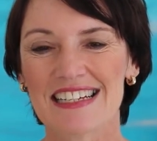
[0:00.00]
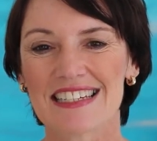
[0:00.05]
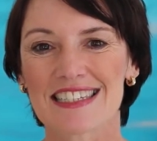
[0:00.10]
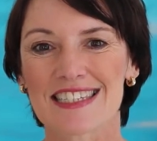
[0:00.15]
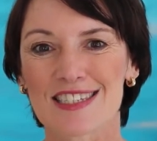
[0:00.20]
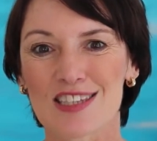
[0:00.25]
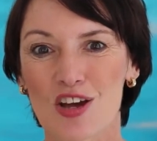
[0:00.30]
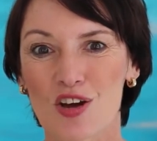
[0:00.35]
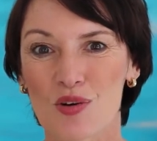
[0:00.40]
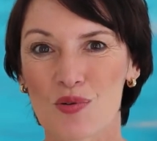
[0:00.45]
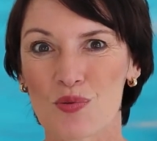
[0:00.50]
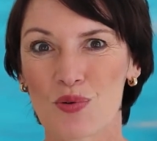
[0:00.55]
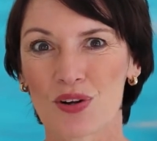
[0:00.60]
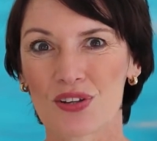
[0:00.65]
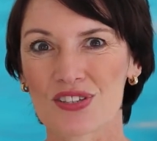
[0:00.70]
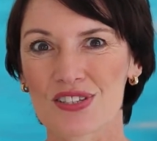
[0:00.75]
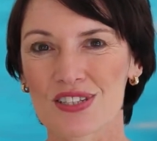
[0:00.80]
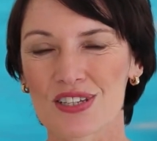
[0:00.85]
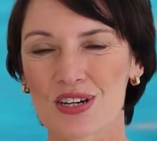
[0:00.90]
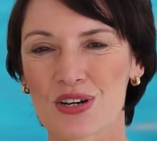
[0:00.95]
So
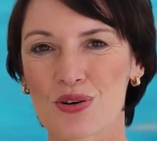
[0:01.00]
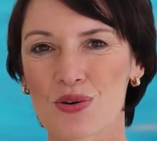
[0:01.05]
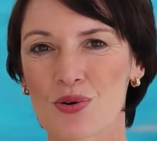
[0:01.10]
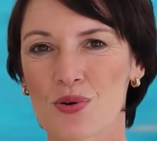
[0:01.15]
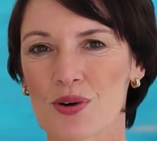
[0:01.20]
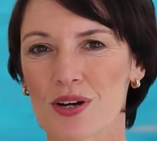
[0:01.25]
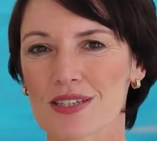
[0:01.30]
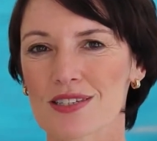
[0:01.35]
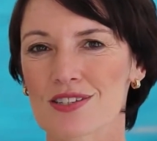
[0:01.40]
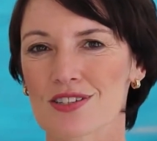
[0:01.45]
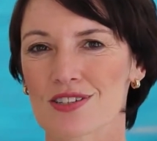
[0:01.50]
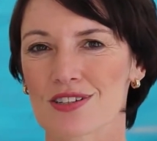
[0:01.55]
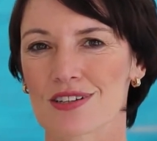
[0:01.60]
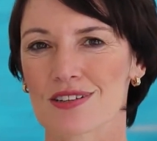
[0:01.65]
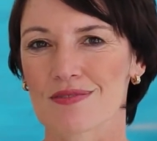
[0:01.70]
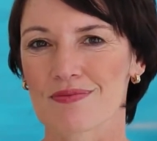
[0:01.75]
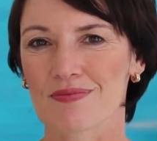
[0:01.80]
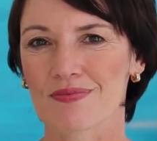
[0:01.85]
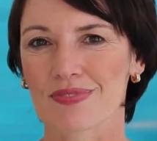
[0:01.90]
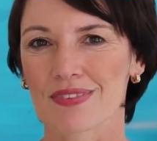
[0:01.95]
what's the
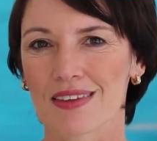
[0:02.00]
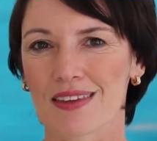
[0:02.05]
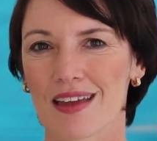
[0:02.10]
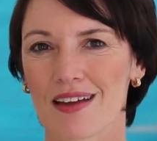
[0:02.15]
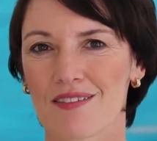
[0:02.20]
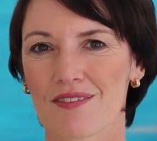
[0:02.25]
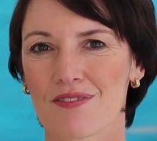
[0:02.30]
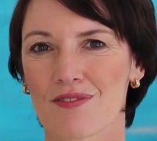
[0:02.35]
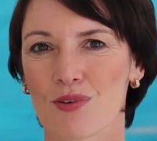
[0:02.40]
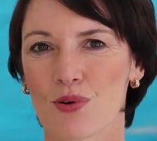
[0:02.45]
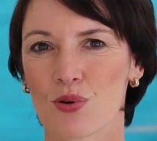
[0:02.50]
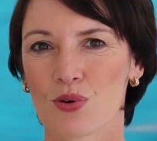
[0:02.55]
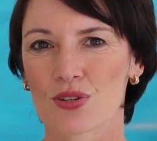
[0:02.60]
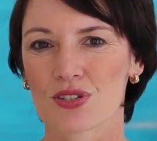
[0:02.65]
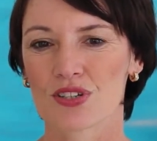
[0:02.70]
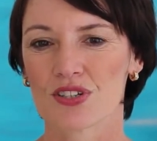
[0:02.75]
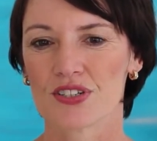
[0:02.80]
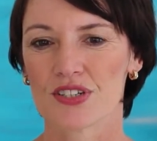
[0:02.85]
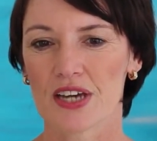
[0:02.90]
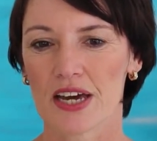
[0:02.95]
question for
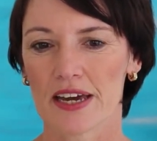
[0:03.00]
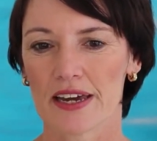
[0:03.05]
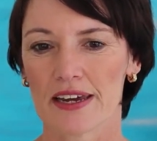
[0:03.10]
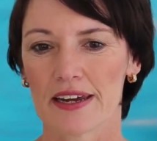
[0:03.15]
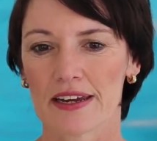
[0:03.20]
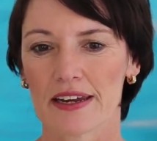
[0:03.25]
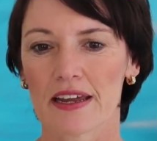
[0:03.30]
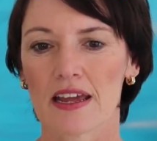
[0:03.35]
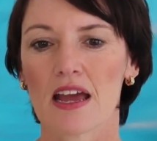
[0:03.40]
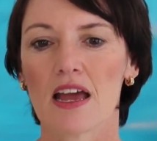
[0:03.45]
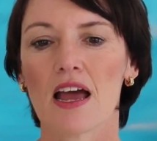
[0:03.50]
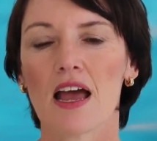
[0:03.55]
today?